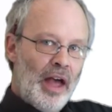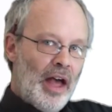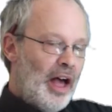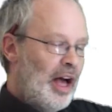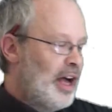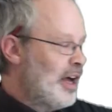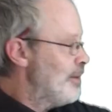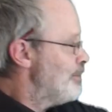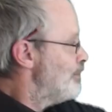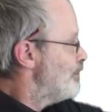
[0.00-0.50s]

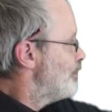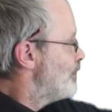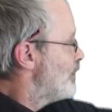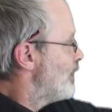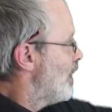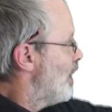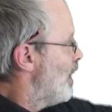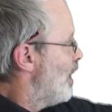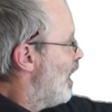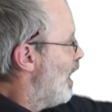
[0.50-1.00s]

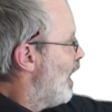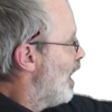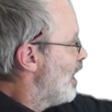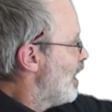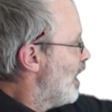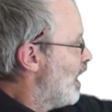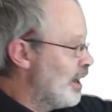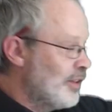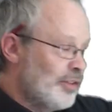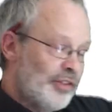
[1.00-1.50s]

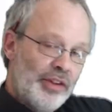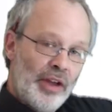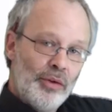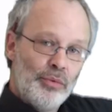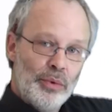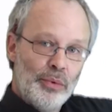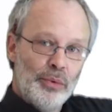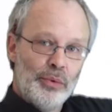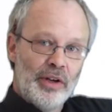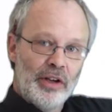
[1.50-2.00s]
And so
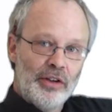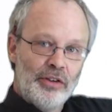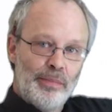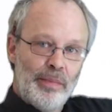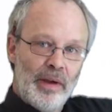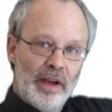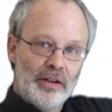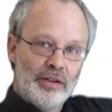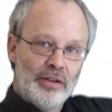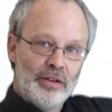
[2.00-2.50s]
we would
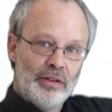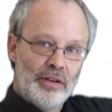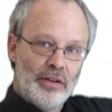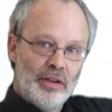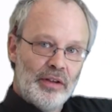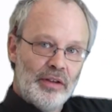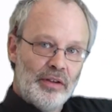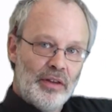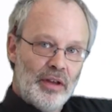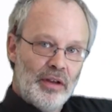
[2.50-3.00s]
expect
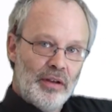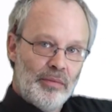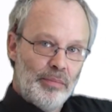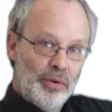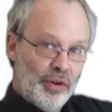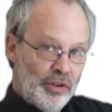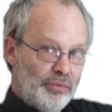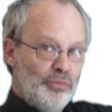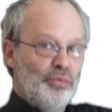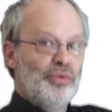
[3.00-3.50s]
that the
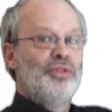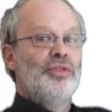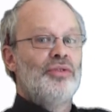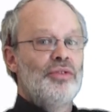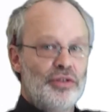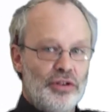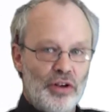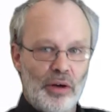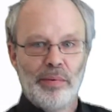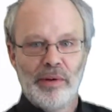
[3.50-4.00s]
person would do the
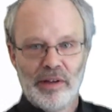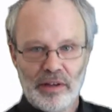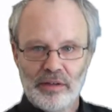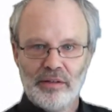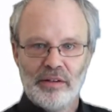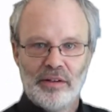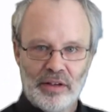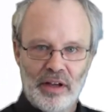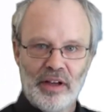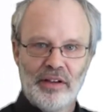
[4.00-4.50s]
shopping
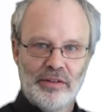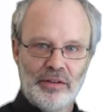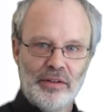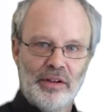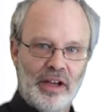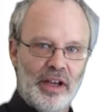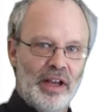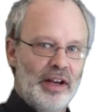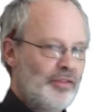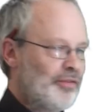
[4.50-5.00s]
and
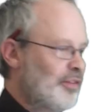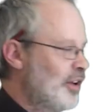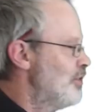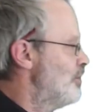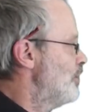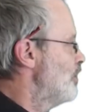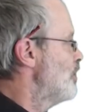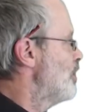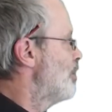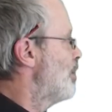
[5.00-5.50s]
kind of
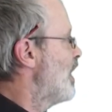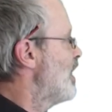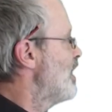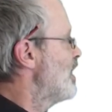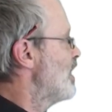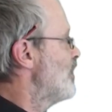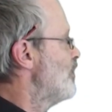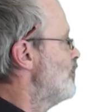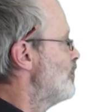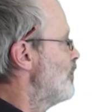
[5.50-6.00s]
do the paying
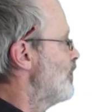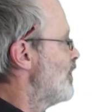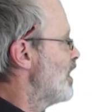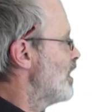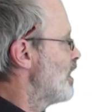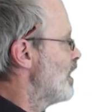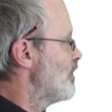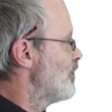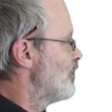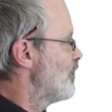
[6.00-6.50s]
and all of that
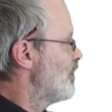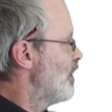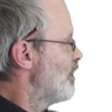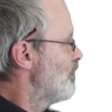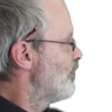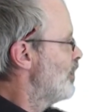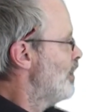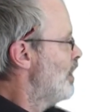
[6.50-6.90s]
kind of stuff.